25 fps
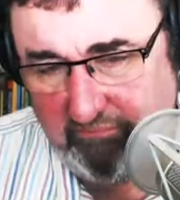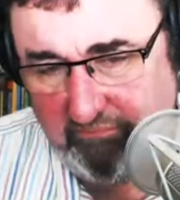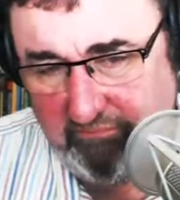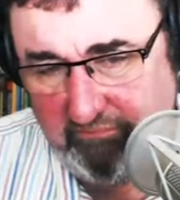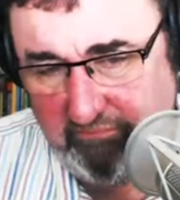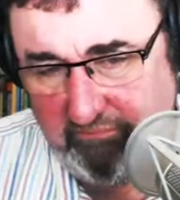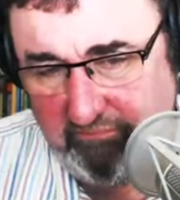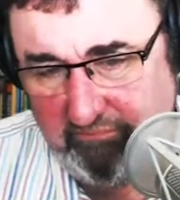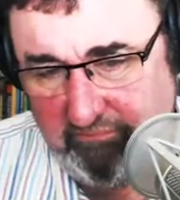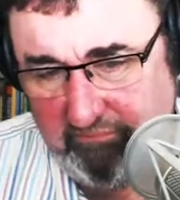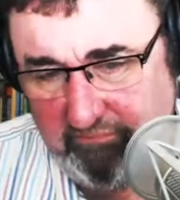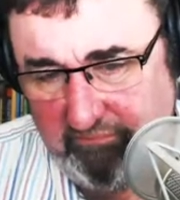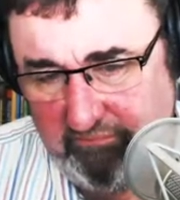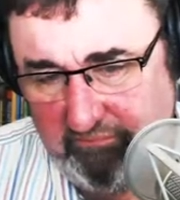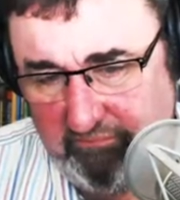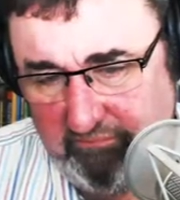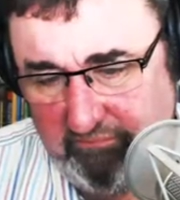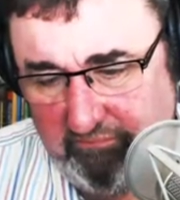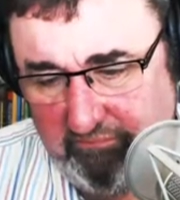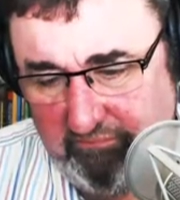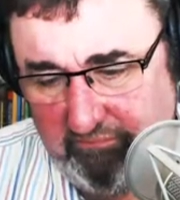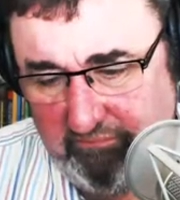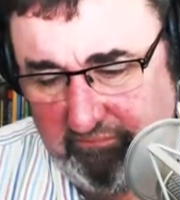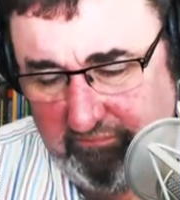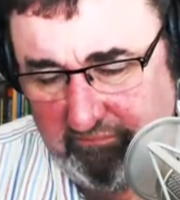
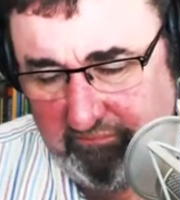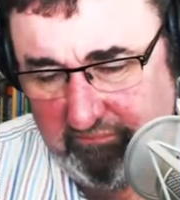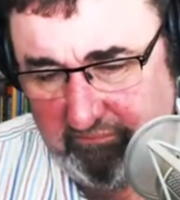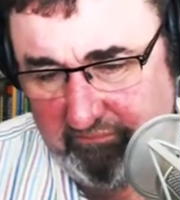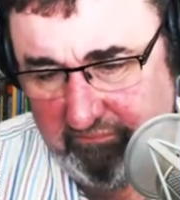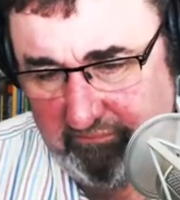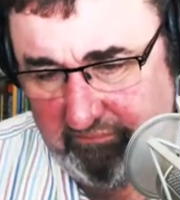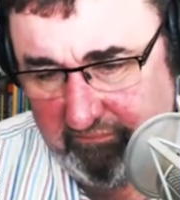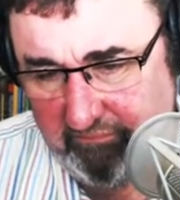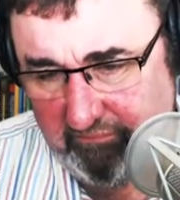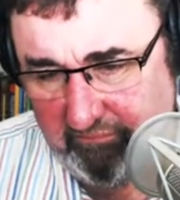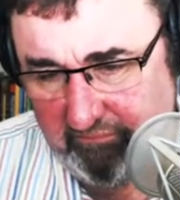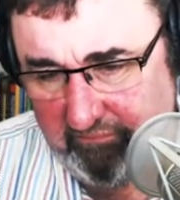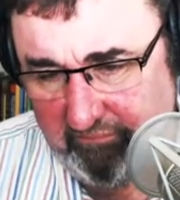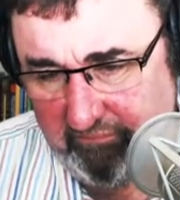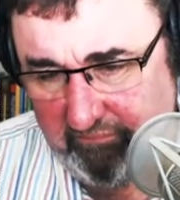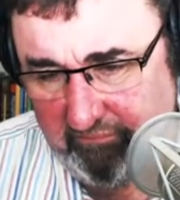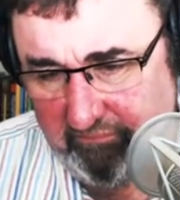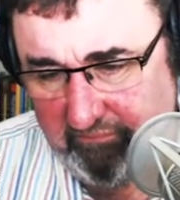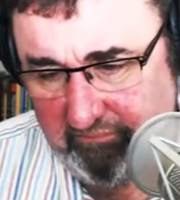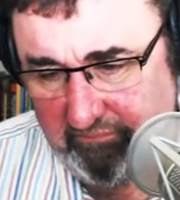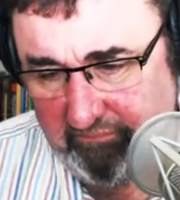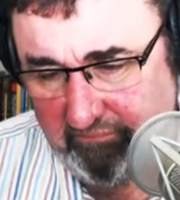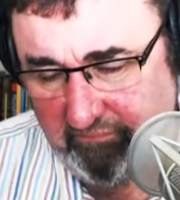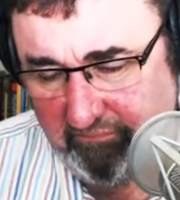
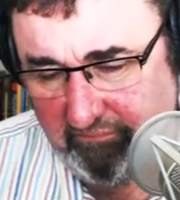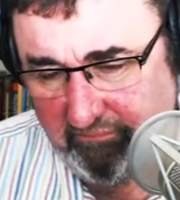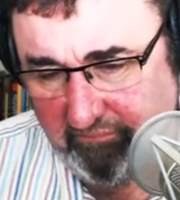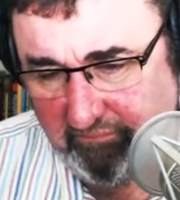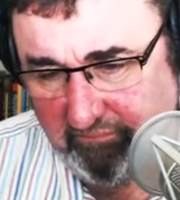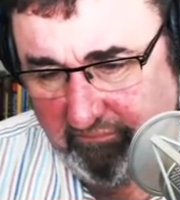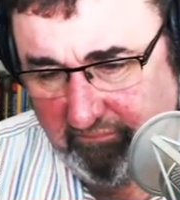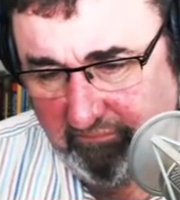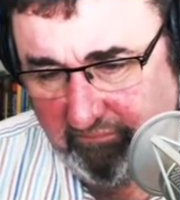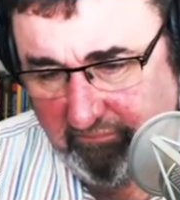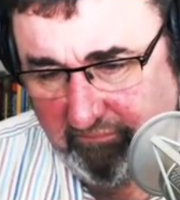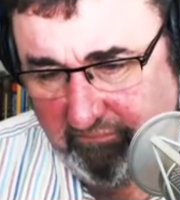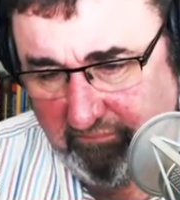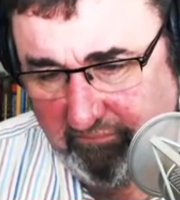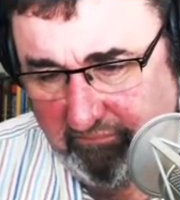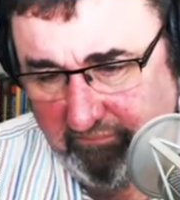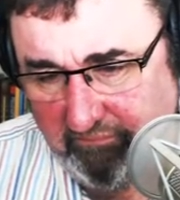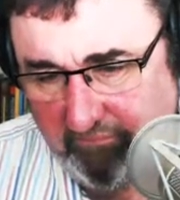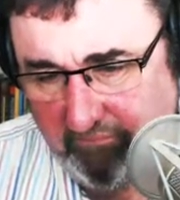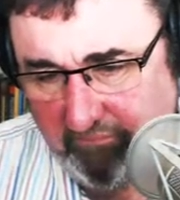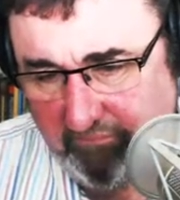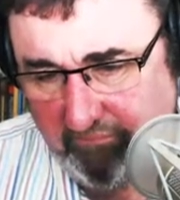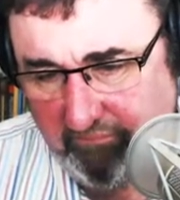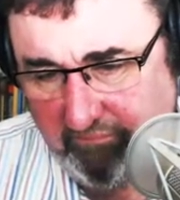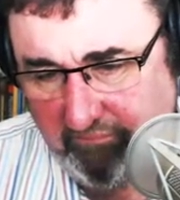
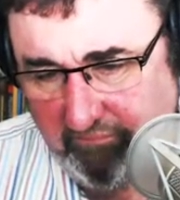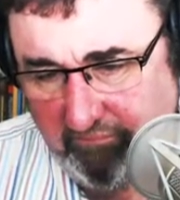This person isn't speaking.